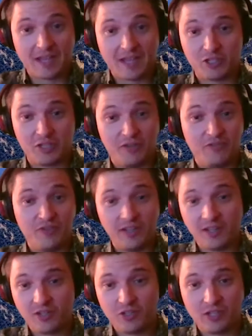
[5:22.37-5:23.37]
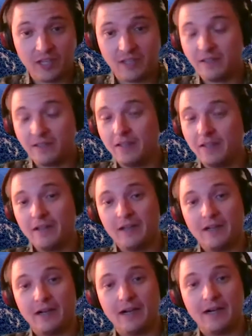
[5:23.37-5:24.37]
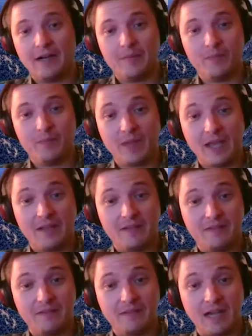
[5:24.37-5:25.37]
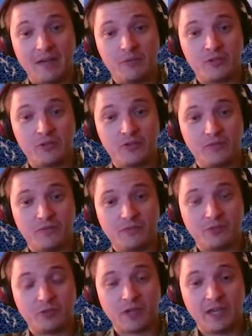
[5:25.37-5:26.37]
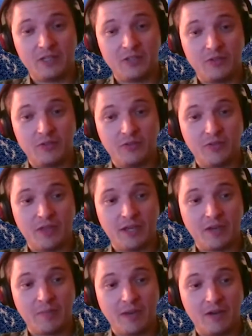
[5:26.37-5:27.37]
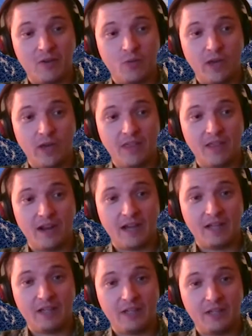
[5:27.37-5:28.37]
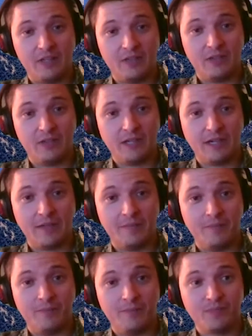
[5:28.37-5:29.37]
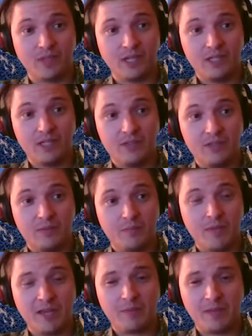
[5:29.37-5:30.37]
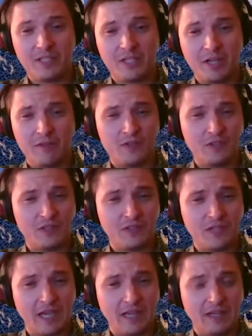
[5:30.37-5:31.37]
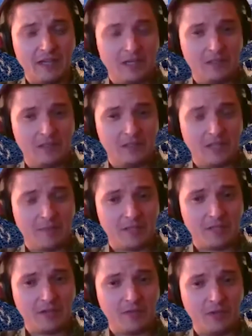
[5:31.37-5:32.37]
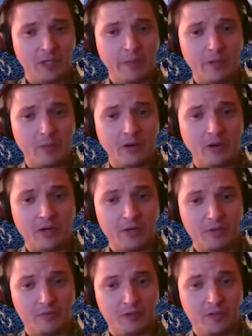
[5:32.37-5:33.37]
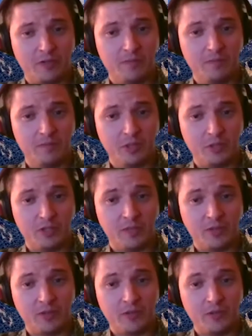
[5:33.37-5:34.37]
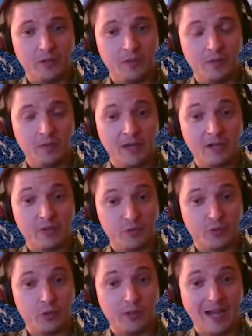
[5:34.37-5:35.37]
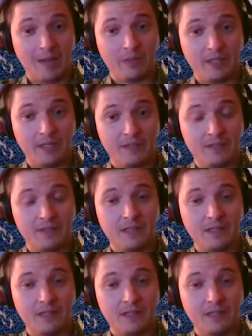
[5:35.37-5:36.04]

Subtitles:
I actually finished it, and I was trying to think about a way that I could make myself send myself a little bit apart from your typical medical school applicant.